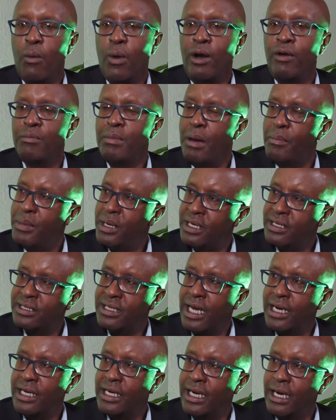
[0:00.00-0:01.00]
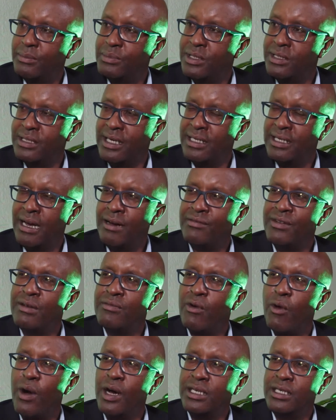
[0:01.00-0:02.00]
One of my biggest handicaps is that I've
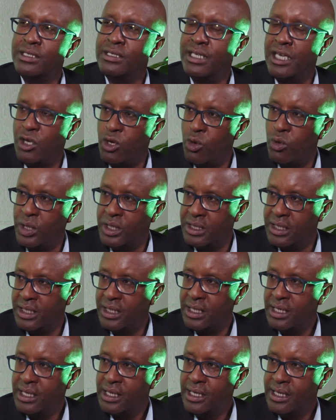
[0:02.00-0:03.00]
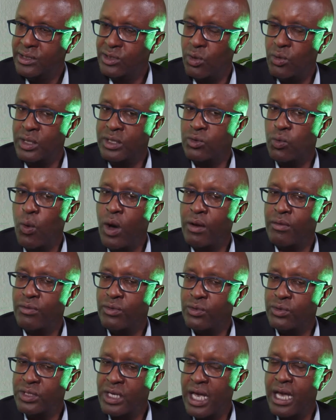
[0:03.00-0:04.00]
never worked in security. So it's one
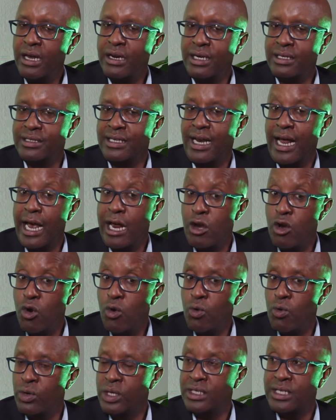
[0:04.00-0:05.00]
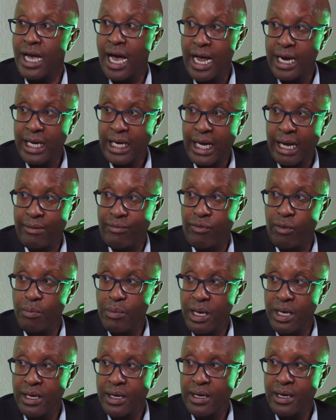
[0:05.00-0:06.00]
of those areas that I know it's a handicap for
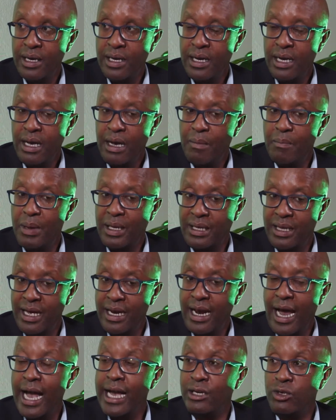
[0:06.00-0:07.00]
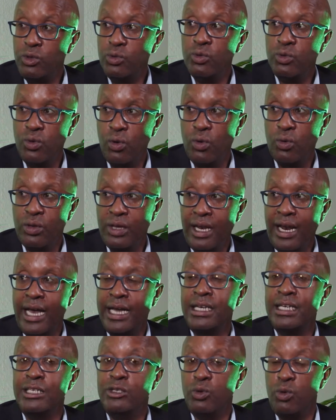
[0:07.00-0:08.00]
me, but then I do know that
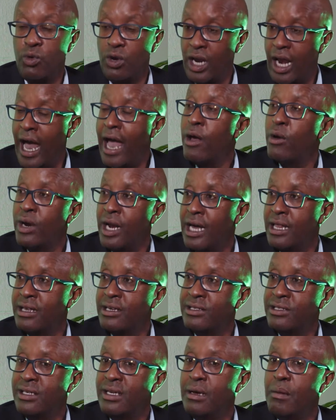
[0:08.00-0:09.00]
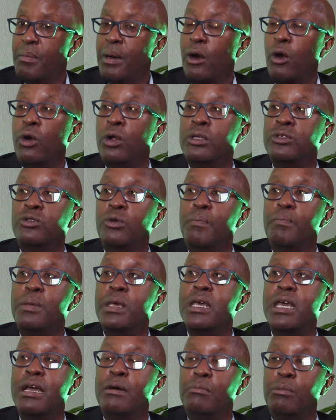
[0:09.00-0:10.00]
I need to rely on others, but also
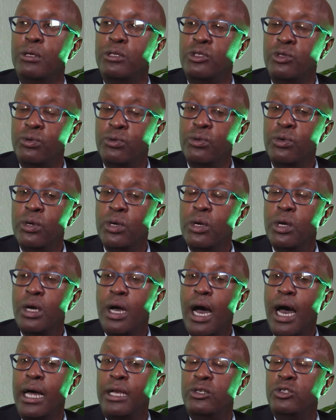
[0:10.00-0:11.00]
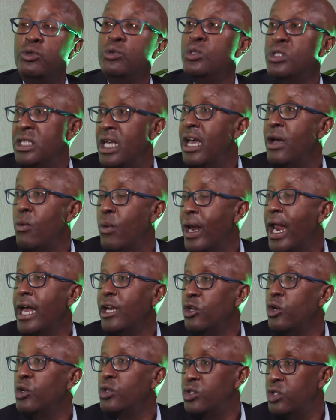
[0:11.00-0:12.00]
be able to say when
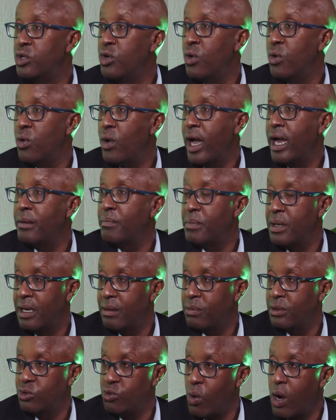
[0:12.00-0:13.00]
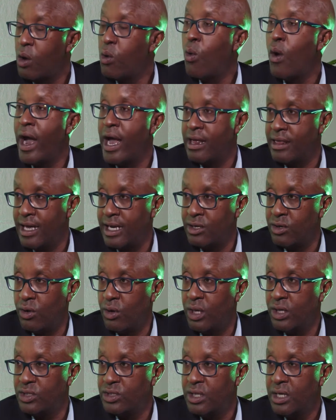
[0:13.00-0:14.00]
I don't know and be able to acquire that
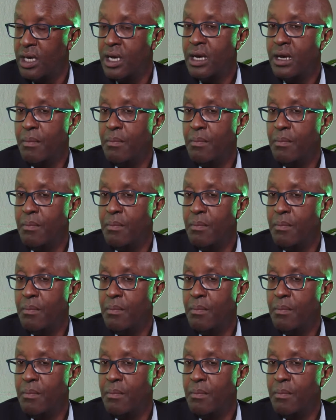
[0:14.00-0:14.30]
knowledge.